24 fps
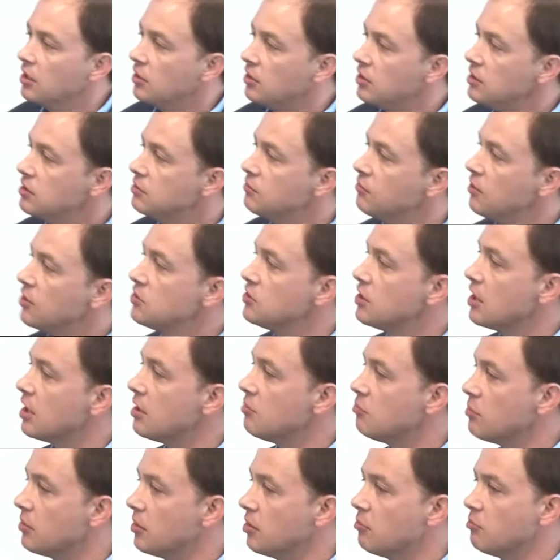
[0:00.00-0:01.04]
These
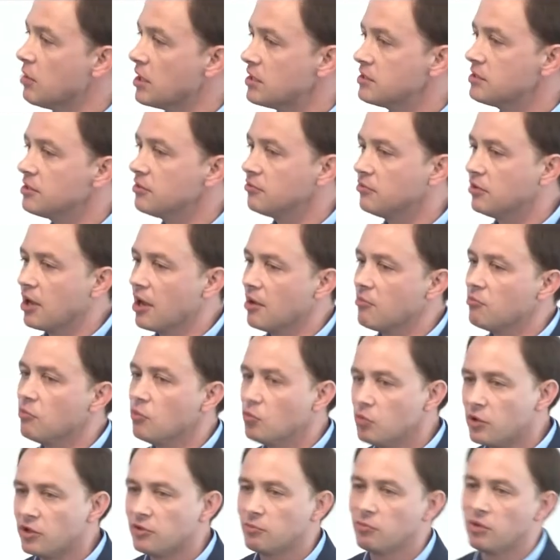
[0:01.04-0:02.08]
fungi must have come
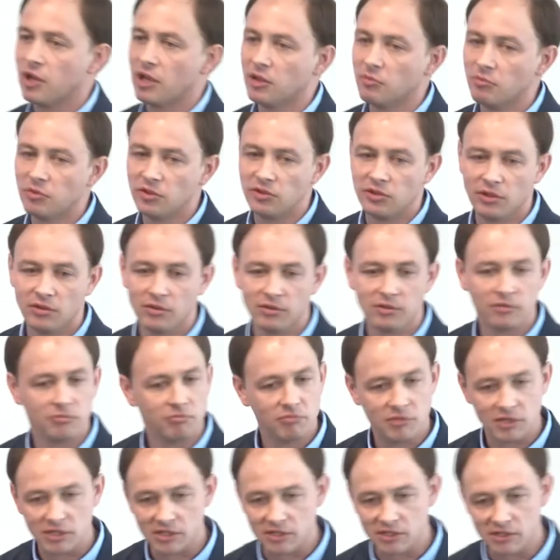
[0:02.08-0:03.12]
with plant material.
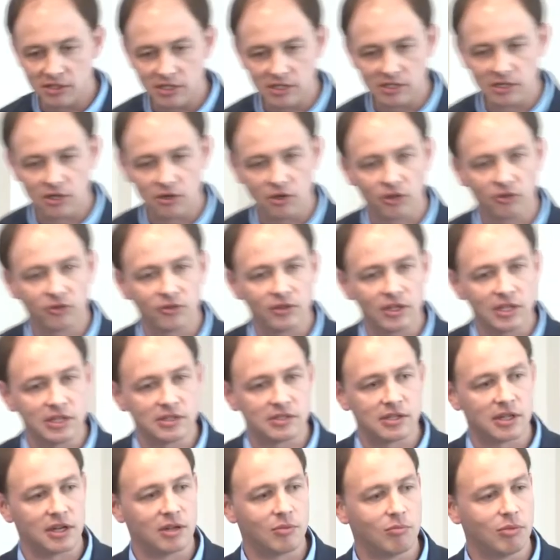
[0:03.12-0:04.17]
This, these are not
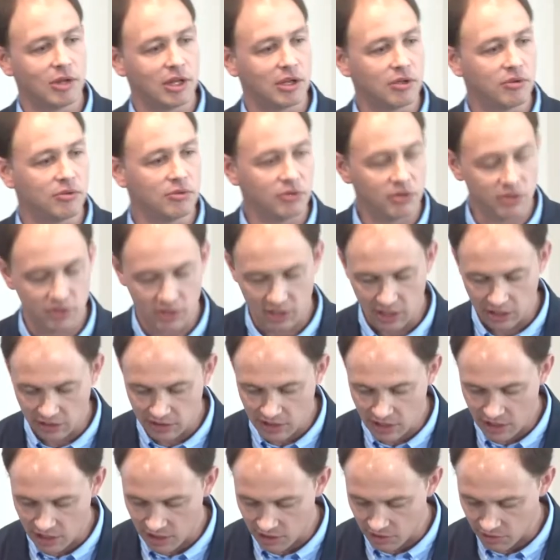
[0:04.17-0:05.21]
things that are blown in
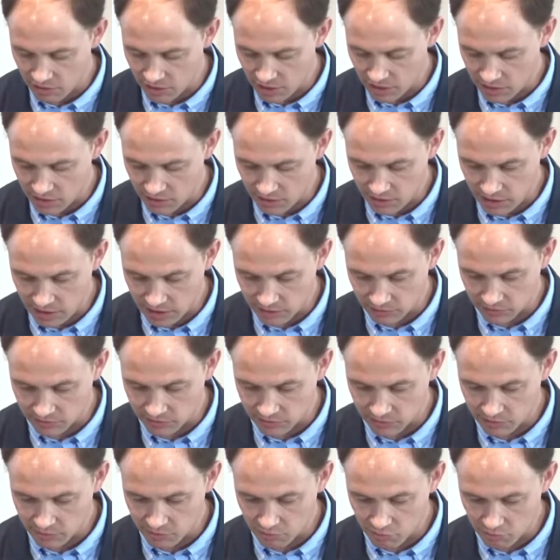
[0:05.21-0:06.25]
the air and, and
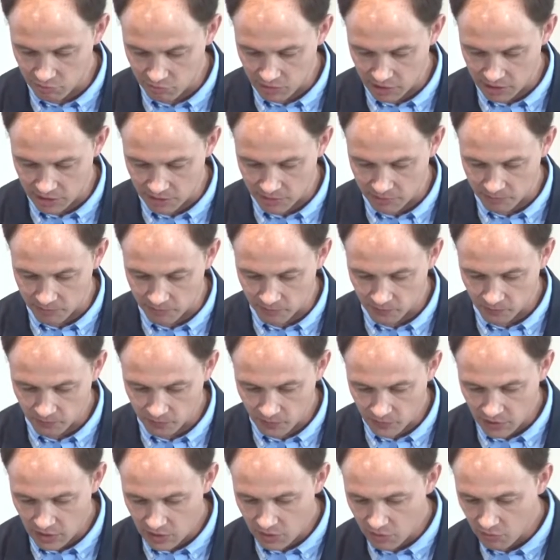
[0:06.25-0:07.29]
um,
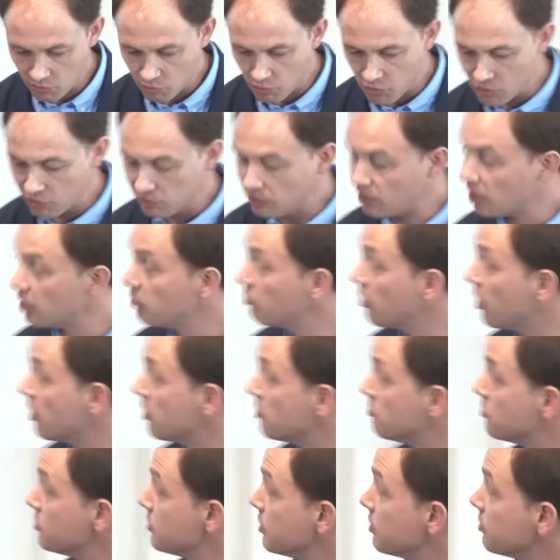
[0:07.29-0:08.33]
moved there by
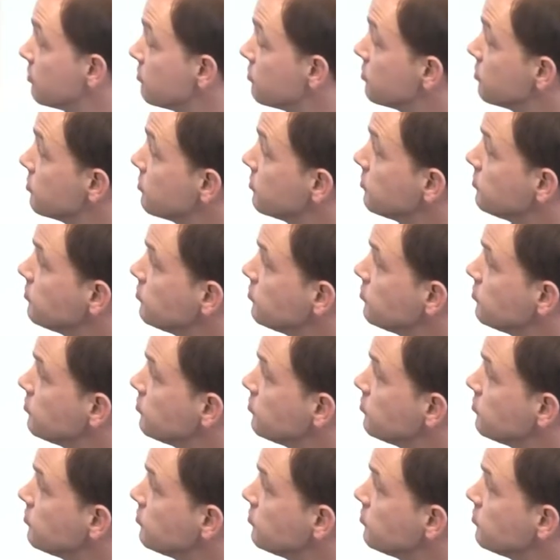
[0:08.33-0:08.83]
themselves.